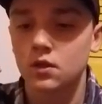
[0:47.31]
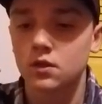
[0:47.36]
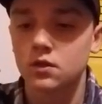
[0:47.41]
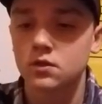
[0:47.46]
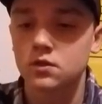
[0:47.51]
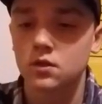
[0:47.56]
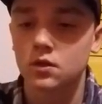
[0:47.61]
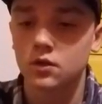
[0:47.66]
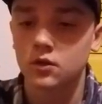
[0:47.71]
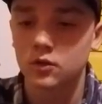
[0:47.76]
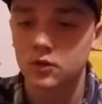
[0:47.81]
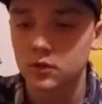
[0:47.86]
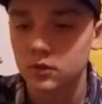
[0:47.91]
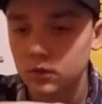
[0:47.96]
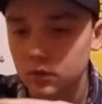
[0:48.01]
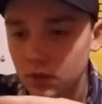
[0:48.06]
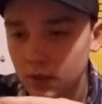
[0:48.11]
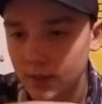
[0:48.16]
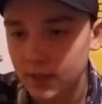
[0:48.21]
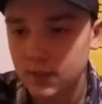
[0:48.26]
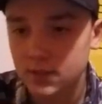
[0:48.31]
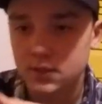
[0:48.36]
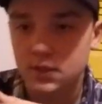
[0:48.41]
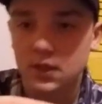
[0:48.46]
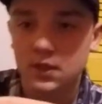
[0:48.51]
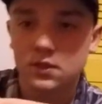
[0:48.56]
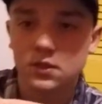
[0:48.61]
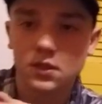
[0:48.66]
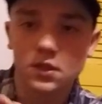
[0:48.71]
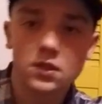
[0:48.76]
So I guess
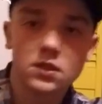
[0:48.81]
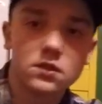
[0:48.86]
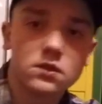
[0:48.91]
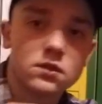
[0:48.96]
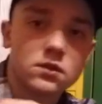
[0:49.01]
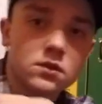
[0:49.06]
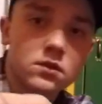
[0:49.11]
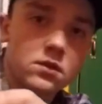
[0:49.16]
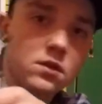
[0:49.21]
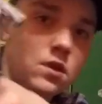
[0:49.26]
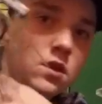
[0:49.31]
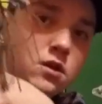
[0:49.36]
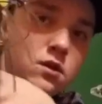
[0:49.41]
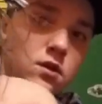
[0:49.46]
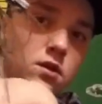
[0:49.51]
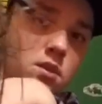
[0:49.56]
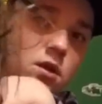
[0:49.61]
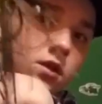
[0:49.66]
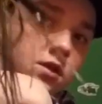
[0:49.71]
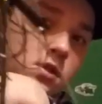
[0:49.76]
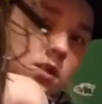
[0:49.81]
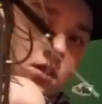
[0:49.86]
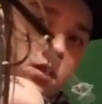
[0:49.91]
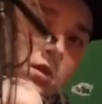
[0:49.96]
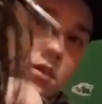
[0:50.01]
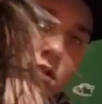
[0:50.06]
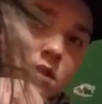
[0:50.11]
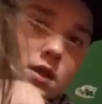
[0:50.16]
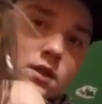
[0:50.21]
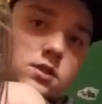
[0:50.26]
that's it, and there it is.
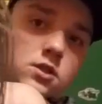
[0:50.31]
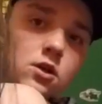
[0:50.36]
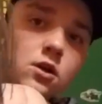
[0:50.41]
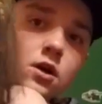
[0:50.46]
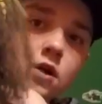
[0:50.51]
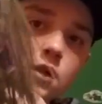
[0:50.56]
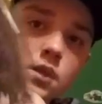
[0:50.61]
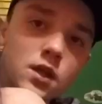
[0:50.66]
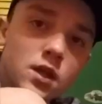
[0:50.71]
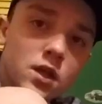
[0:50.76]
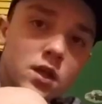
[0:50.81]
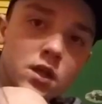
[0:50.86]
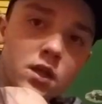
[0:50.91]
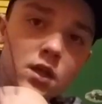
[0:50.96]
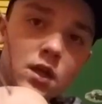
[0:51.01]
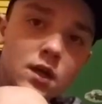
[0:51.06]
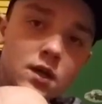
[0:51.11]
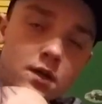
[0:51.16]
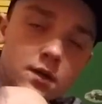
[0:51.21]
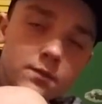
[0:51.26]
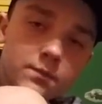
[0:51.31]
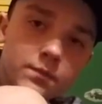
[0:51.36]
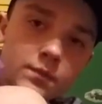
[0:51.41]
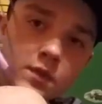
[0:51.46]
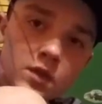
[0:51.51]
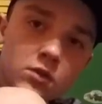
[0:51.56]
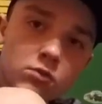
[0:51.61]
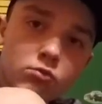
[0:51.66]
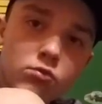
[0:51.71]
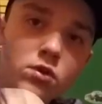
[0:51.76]
That's on a
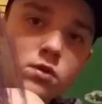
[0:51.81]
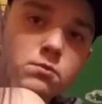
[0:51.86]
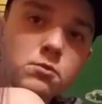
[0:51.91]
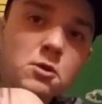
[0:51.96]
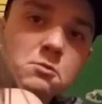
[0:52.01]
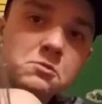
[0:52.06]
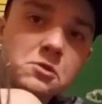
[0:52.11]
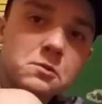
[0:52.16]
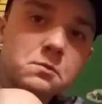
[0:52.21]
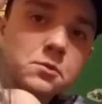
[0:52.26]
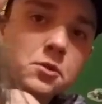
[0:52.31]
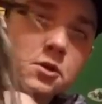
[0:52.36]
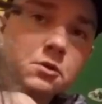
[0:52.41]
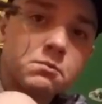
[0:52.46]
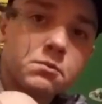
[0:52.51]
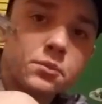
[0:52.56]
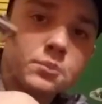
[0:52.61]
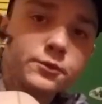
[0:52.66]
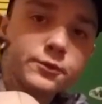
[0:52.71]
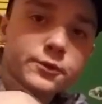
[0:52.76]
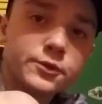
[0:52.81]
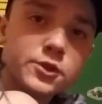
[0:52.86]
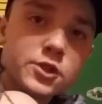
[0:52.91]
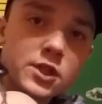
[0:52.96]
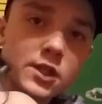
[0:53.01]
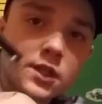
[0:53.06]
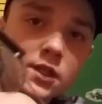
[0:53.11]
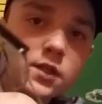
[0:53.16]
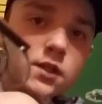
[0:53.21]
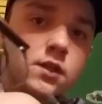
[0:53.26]
green pumpkin purple
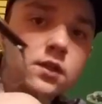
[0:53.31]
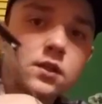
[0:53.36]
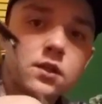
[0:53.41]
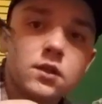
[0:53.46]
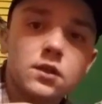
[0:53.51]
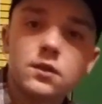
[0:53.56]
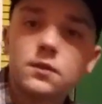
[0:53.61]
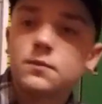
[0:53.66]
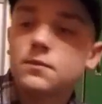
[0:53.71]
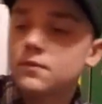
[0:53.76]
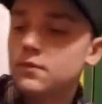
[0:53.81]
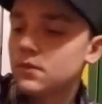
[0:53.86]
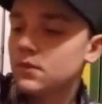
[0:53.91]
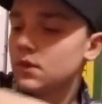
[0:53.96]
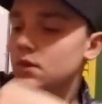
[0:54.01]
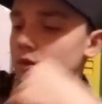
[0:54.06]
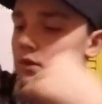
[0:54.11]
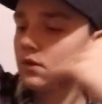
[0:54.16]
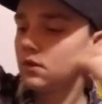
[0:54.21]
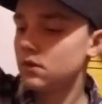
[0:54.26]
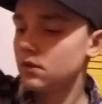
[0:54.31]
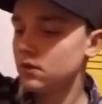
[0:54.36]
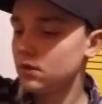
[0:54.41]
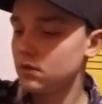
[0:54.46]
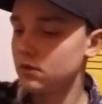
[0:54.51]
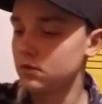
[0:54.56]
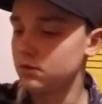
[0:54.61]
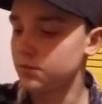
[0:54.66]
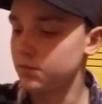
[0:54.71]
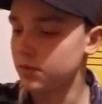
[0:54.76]
jig.
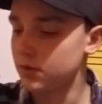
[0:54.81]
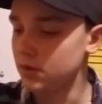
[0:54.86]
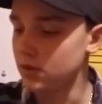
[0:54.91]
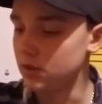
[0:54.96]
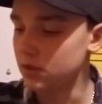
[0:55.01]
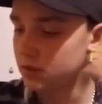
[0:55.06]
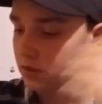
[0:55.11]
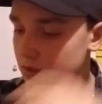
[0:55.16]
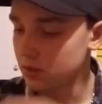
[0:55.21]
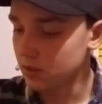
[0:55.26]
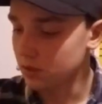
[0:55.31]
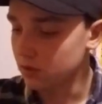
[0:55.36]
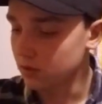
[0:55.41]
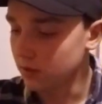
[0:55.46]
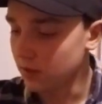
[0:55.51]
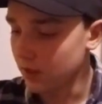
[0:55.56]
Looks pretty sick on